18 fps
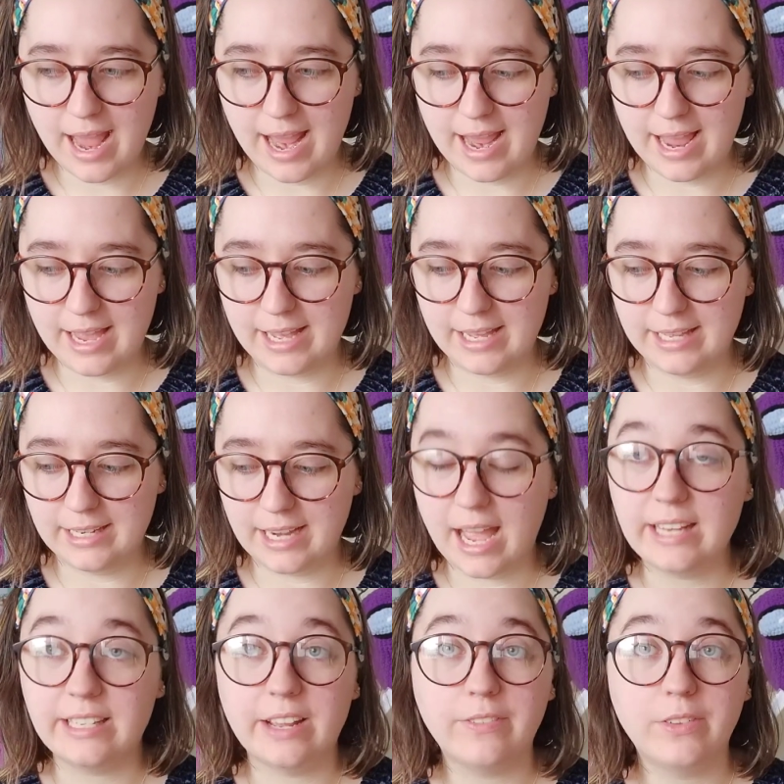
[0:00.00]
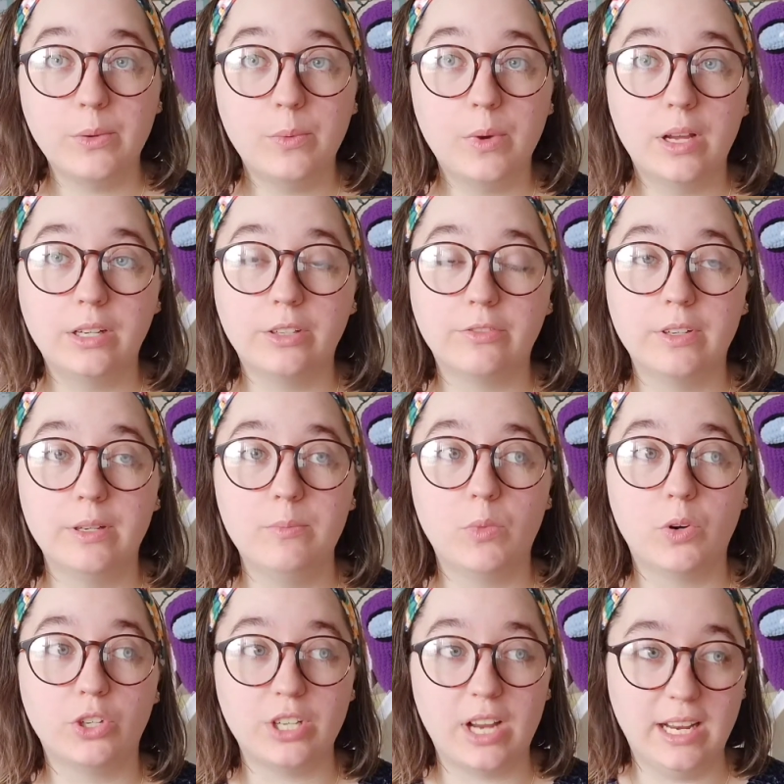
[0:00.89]
And I definitely want to read
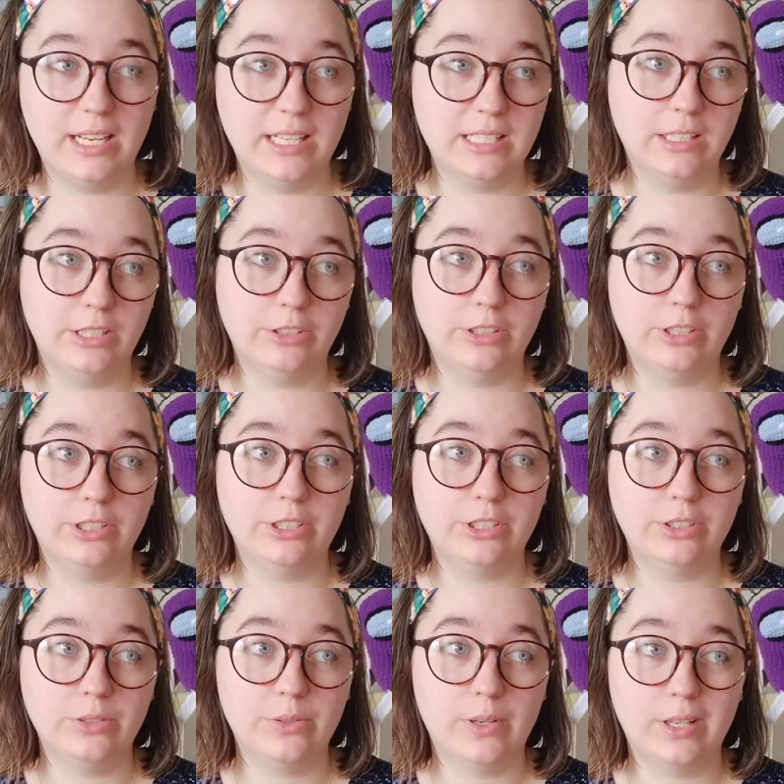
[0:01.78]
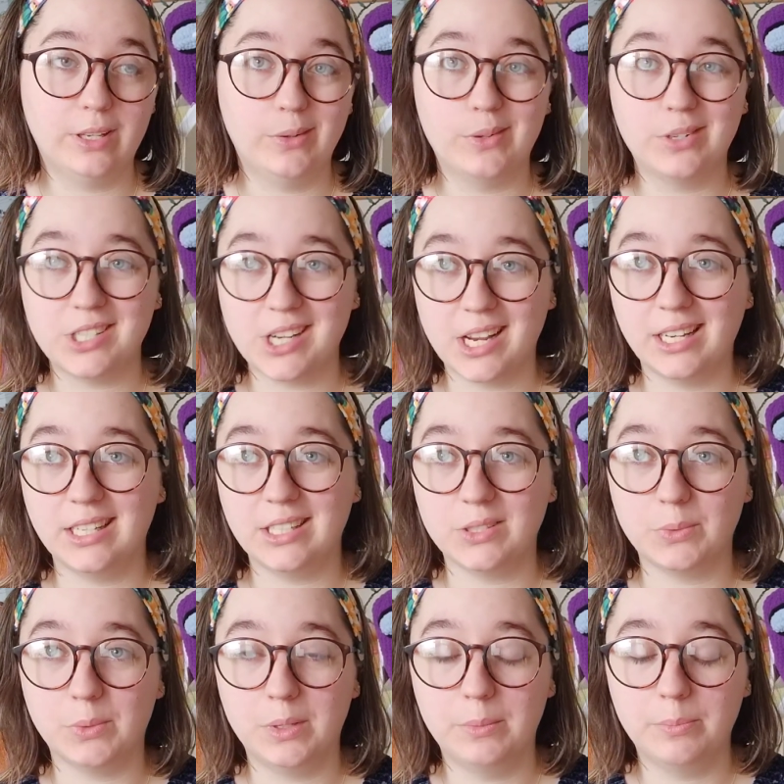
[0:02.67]
more Chinese literature, so I can do a
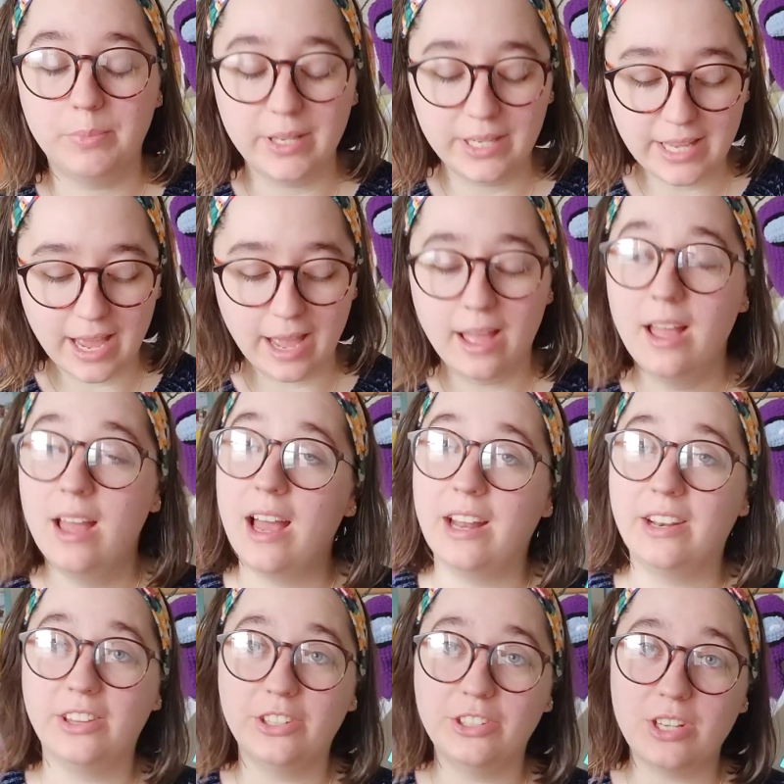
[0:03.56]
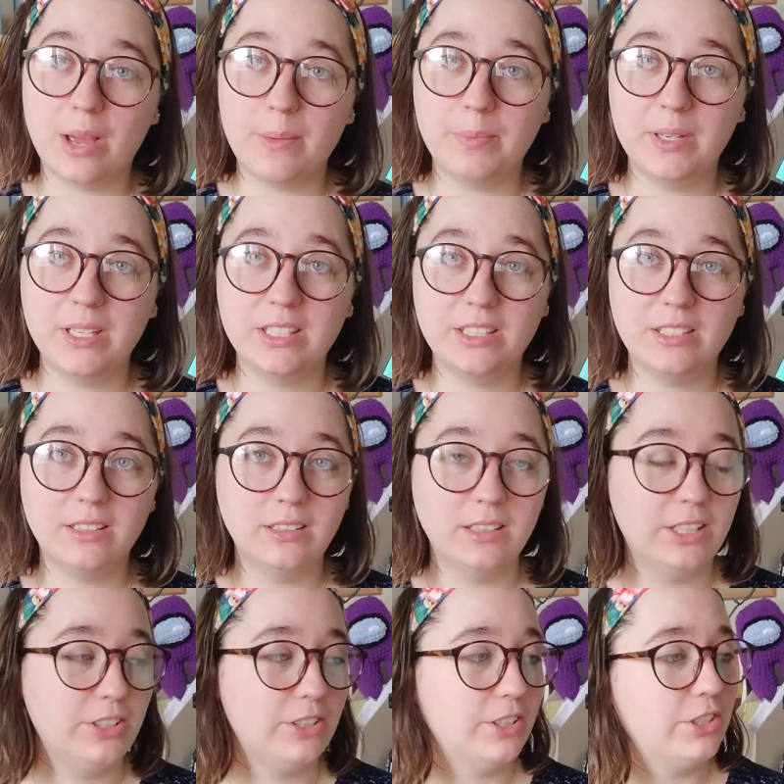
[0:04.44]
Chinese one. But yeah, another Japanese
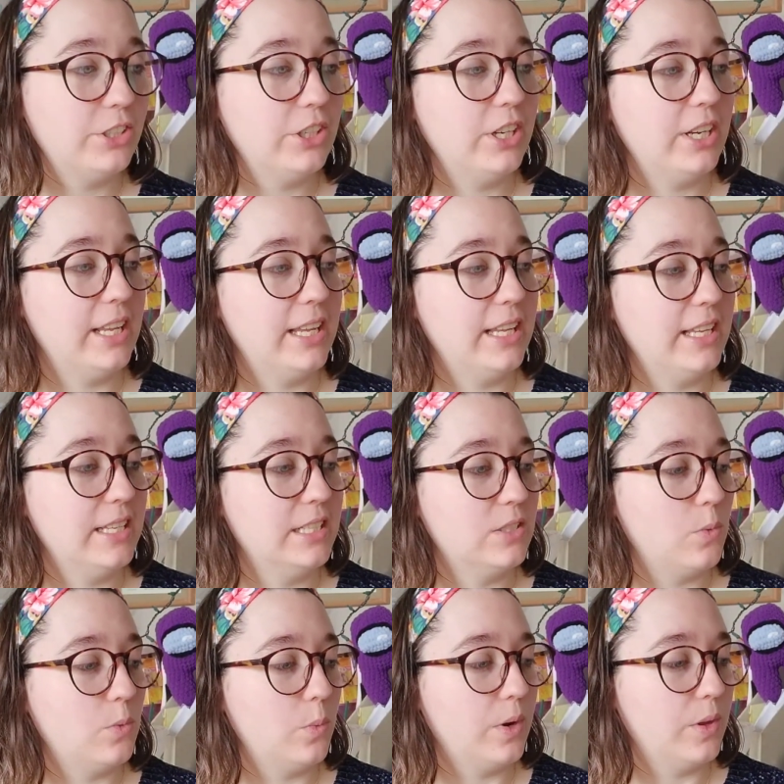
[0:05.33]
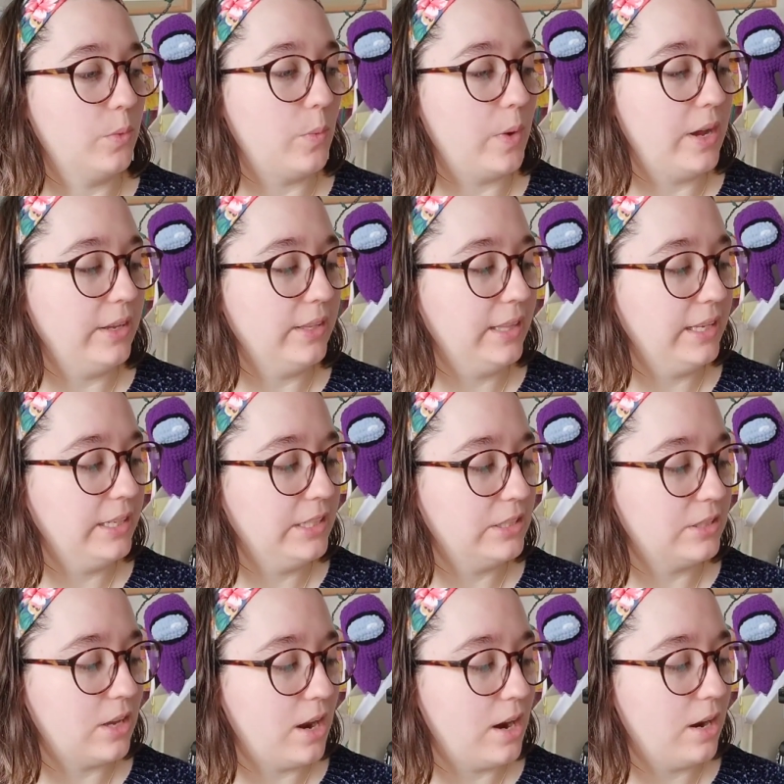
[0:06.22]
literature is Where the Wild
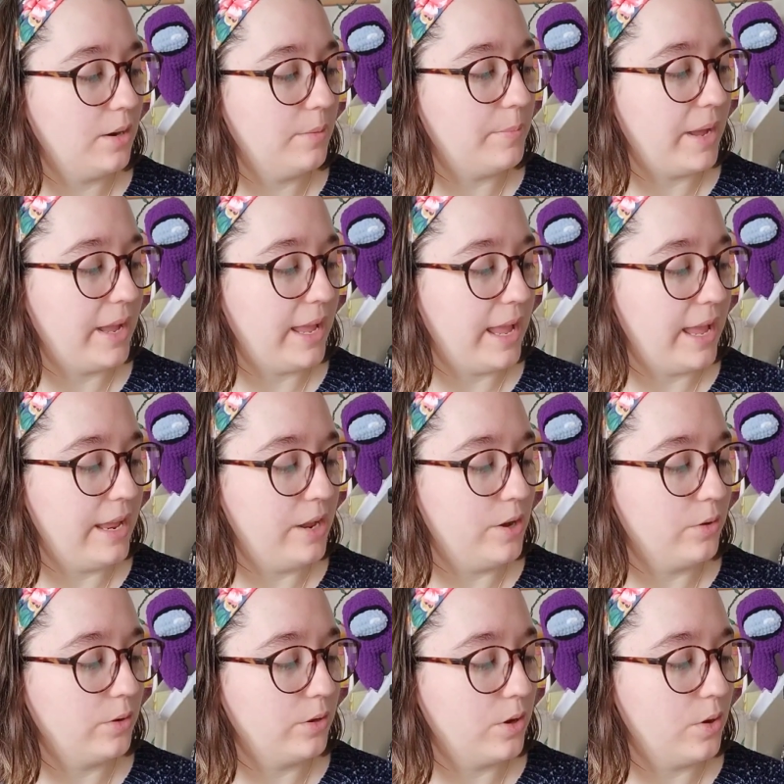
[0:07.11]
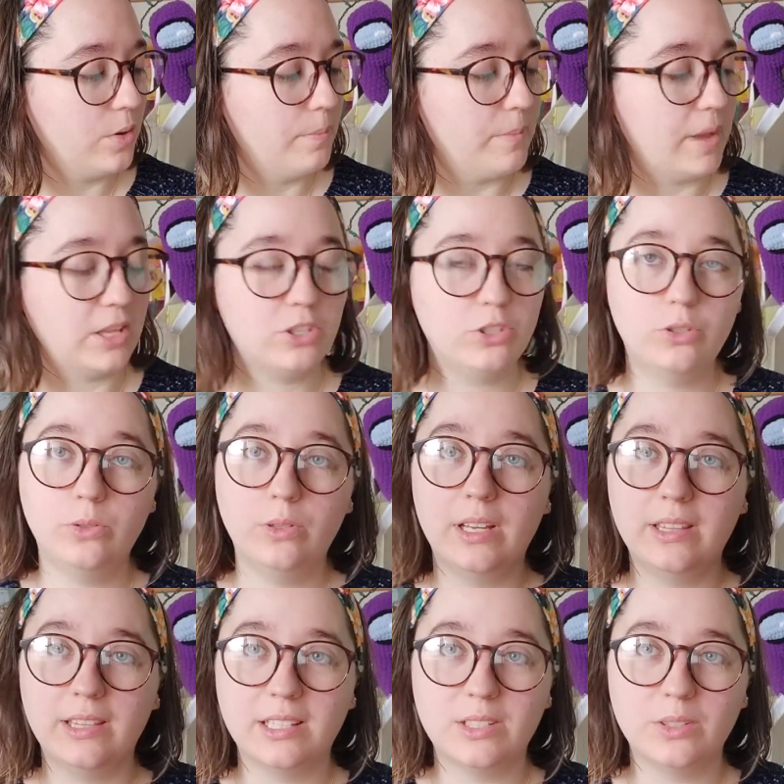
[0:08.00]
Ladies Are by Aoko
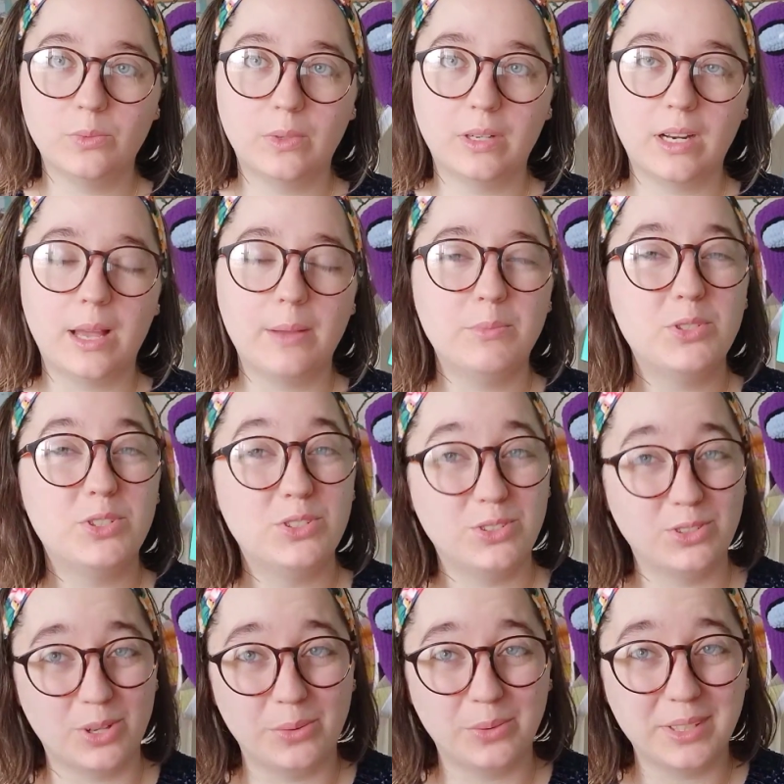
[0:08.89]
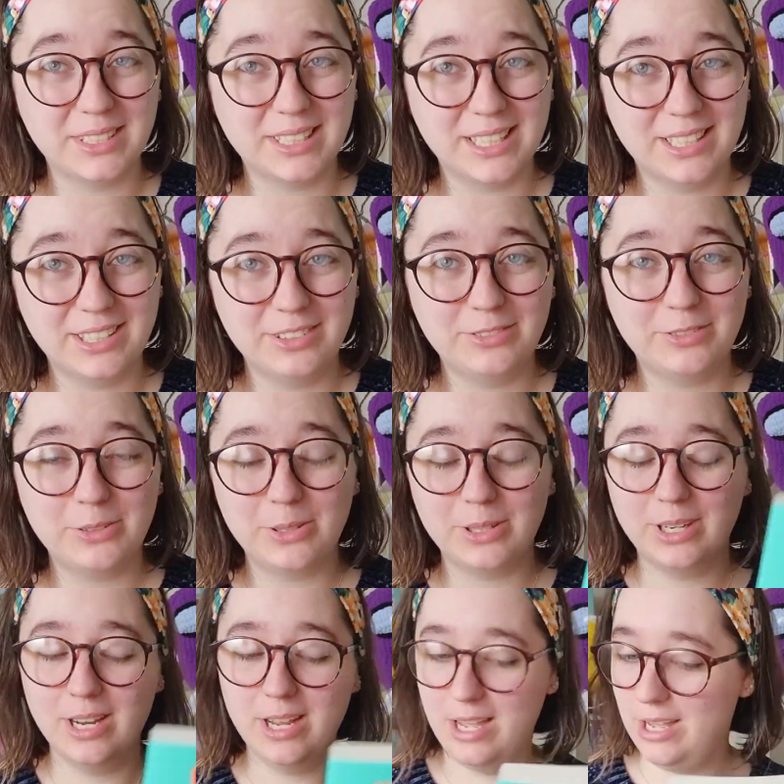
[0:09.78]
Matsuda. This is one I'm so excited
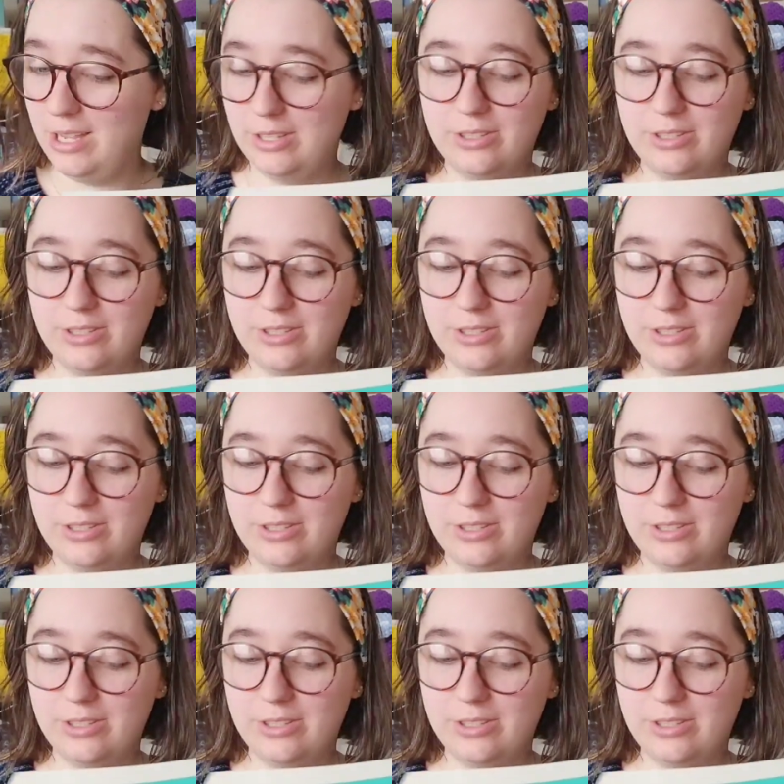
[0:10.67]
for.